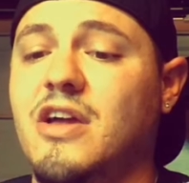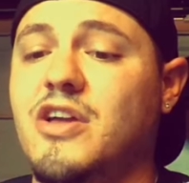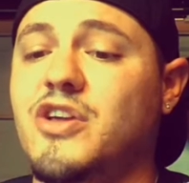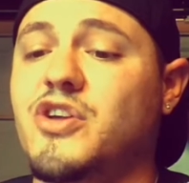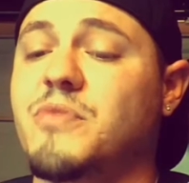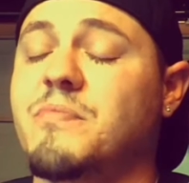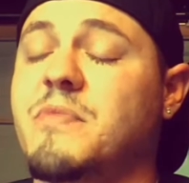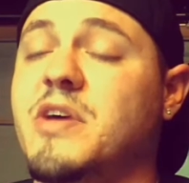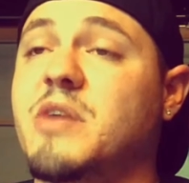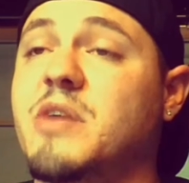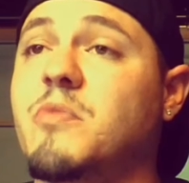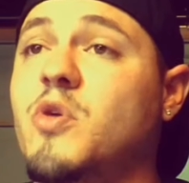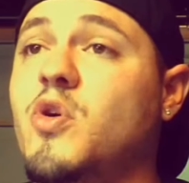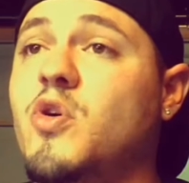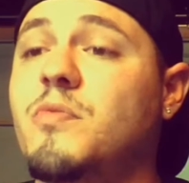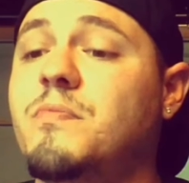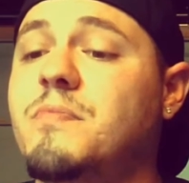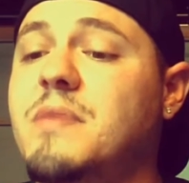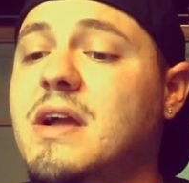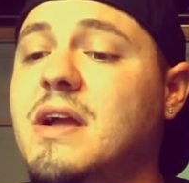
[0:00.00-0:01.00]
Your
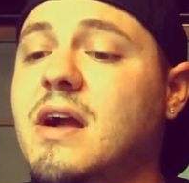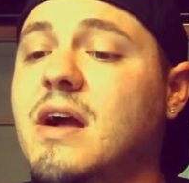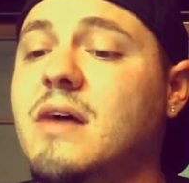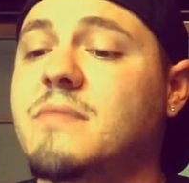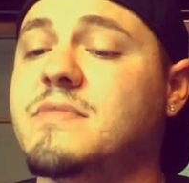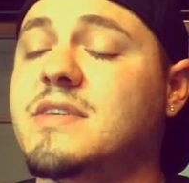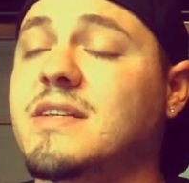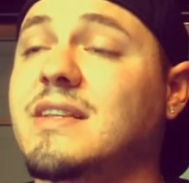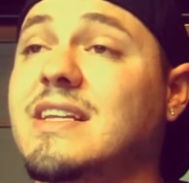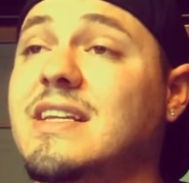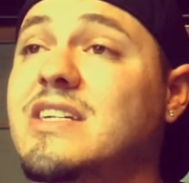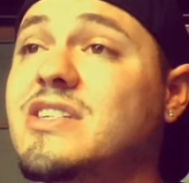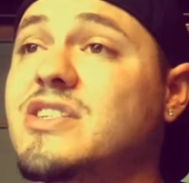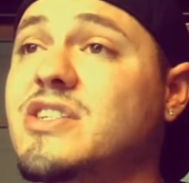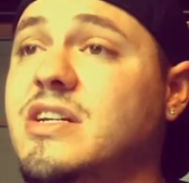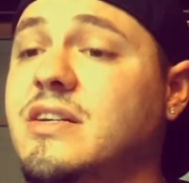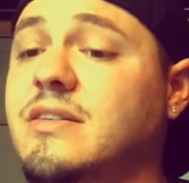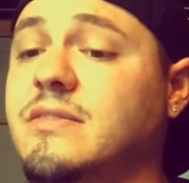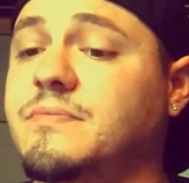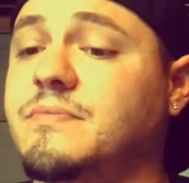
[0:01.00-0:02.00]
minimal becomes a
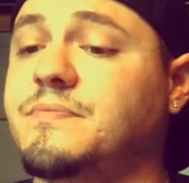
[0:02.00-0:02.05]
legion.